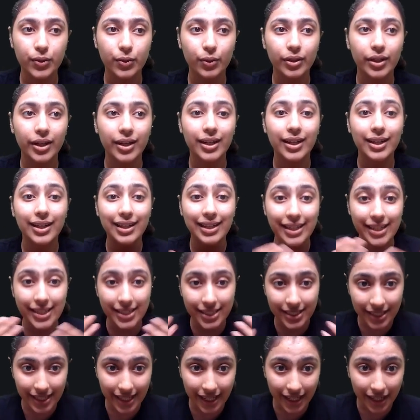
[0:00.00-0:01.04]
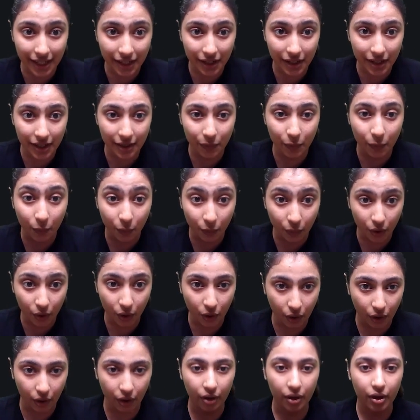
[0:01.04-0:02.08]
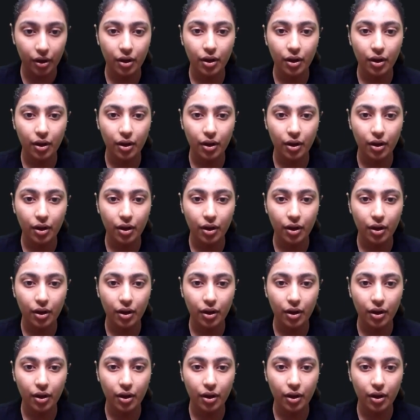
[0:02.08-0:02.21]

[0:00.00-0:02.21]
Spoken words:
so that at least they can work